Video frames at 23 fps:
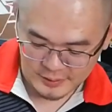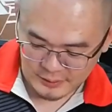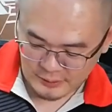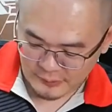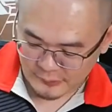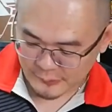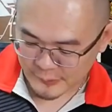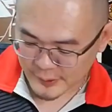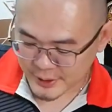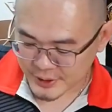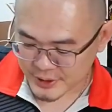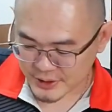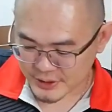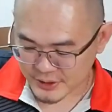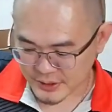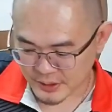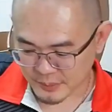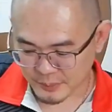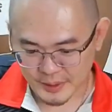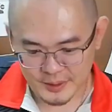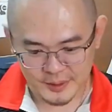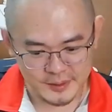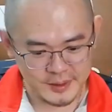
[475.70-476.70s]
lot of functions
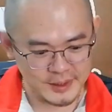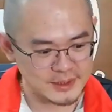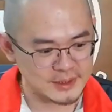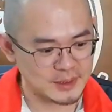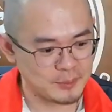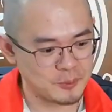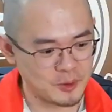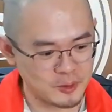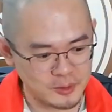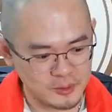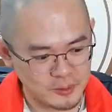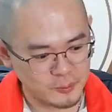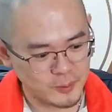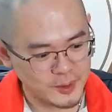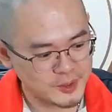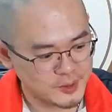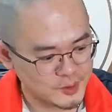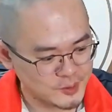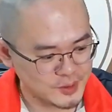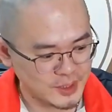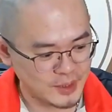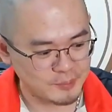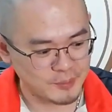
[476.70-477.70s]
here, but the things I'm not going to waste
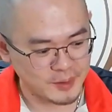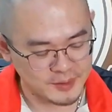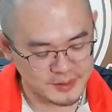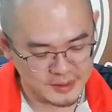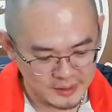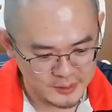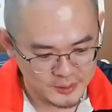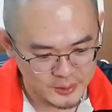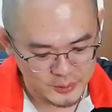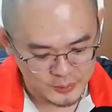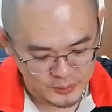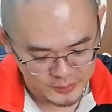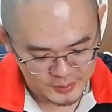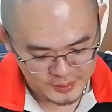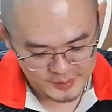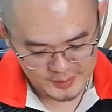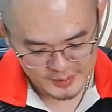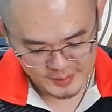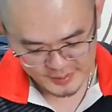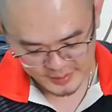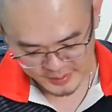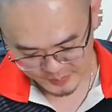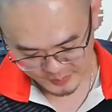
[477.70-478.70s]
your time by telling you all the
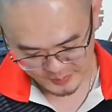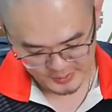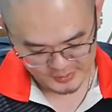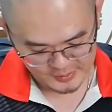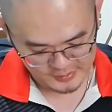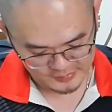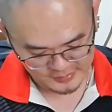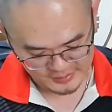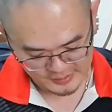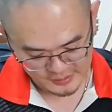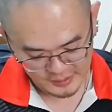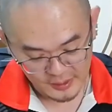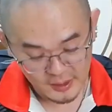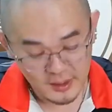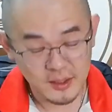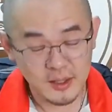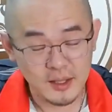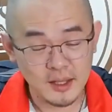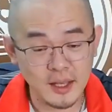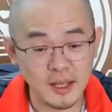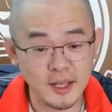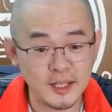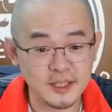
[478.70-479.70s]
details, because
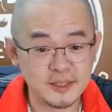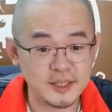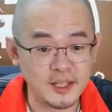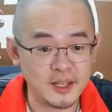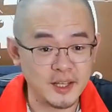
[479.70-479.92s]
as